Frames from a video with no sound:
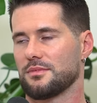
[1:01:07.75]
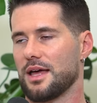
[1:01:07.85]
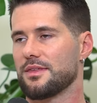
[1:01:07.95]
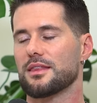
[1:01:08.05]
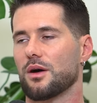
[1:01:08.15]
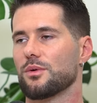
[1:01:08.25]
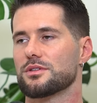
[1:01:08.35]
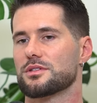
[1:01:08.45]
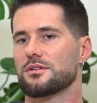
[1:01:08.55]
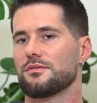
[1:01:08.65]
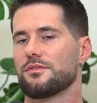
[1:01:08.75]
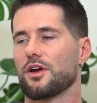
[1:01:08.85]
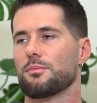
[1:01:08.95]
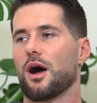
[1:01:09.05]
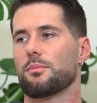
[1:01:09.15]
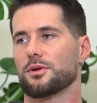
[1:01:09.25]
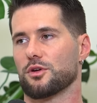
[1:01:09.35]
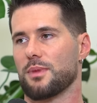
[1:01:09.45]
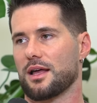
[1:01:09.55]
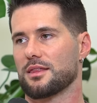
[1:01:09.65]
I think that was very
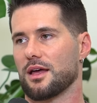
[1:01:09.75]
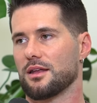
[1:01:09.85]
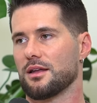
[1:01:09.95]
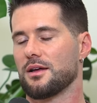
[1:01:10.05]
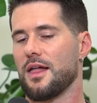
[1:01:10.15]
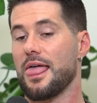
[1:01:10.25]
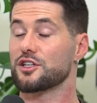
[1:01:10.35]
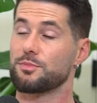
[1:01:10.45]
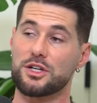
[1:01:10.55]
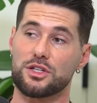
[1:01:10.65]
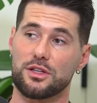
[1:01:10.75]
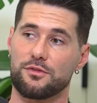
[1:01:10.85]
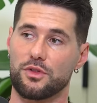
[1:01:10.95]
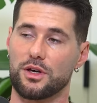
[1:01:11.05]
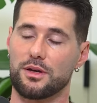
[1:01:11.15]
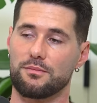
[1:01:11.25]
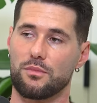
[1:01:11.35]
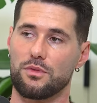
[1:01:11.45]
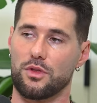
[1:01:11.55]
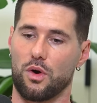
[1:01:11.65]
popular back then, especially for the
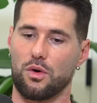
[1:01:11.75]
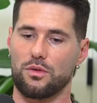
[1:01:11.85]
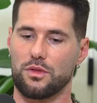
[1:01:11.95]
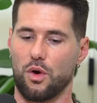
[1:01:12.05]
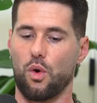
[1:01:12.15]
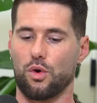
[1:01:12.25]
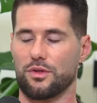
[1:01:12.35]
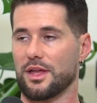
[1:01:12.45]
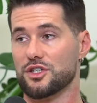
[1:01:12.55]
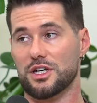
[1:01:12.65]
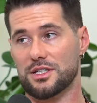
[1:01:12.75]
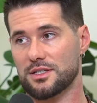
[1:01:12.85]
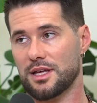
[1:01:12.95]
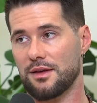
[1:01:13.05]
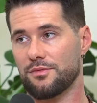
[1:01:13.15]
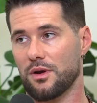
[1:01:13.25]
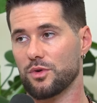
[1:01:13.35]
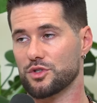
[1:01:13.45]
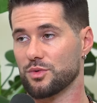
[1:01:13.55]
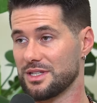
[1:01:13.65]
the the order that Jesus came from,
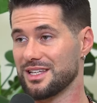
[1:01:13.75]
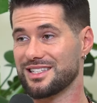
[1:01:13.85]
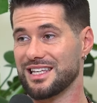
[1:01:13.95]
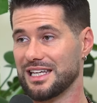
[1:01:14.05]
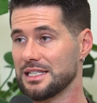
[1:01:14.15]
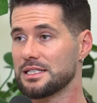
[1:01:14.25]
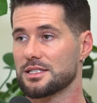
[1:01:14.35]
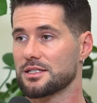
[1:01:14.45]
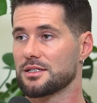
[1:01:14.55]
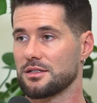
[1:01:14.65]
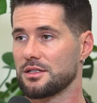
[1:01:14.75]
which was the Essenes.